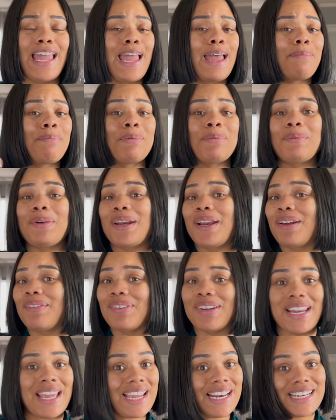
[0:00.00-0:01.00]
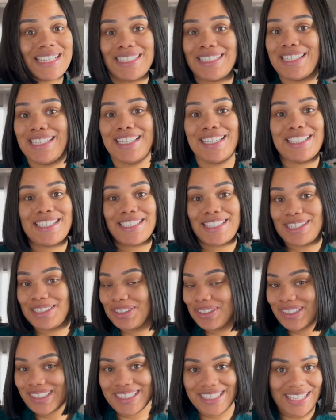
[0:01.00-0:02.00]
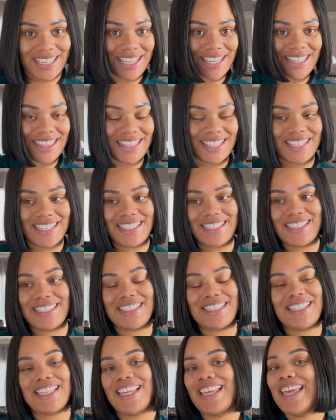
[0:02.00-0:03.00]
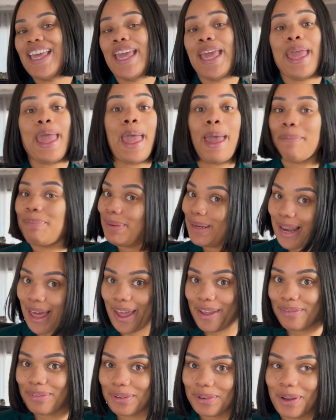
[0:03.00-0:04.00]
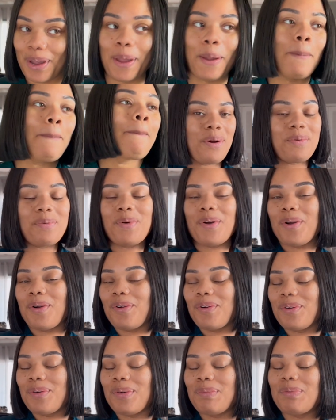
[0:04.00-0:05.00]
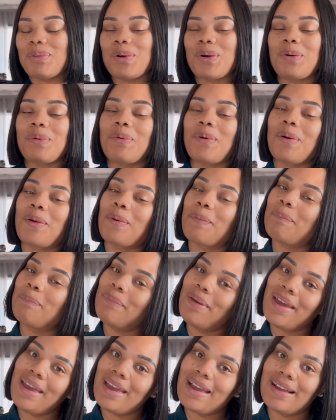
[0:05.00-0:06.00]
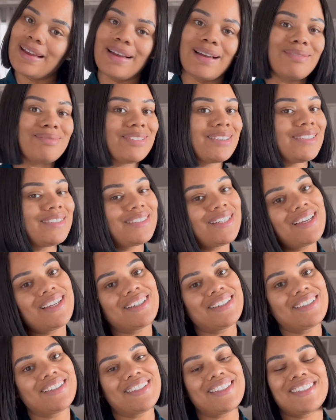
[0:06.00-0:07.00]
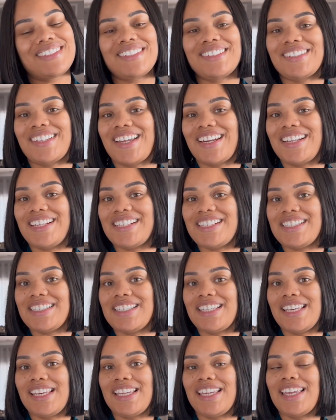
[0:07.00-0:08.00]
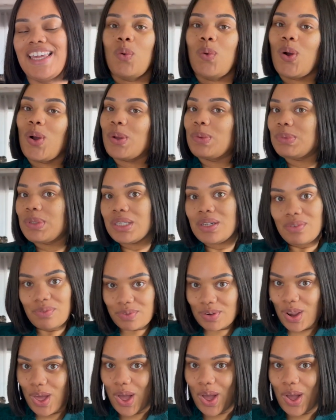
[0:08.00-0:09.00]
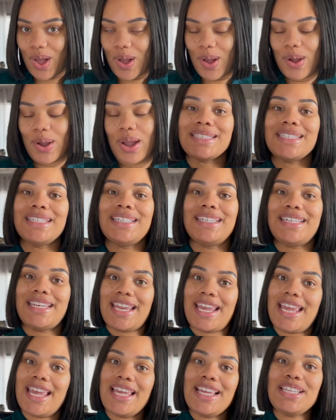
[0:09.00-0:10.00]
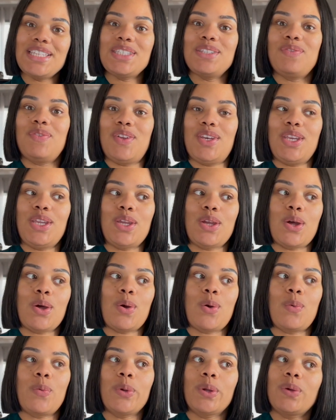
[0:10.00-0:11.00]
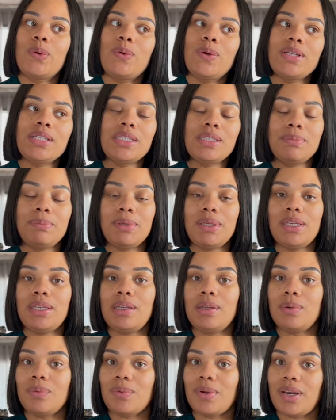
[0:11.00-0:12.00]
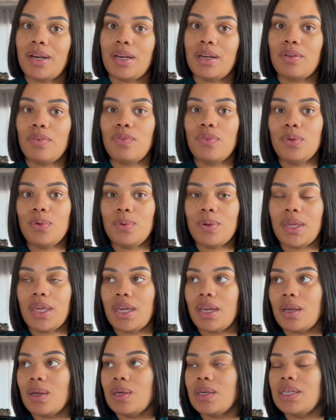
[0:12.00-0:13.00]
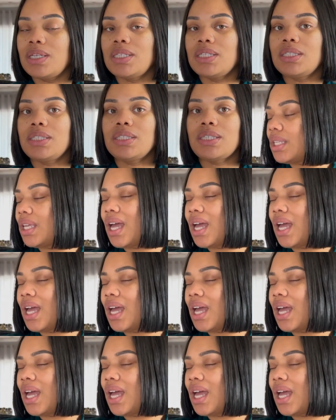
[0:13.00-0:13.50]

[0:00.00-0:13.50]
happy whatever day this is that you're seeing this happy life okay welcome or welcome back i'm lashana this is shana and the city welcome to the vlog today's video we're going to be running a few errands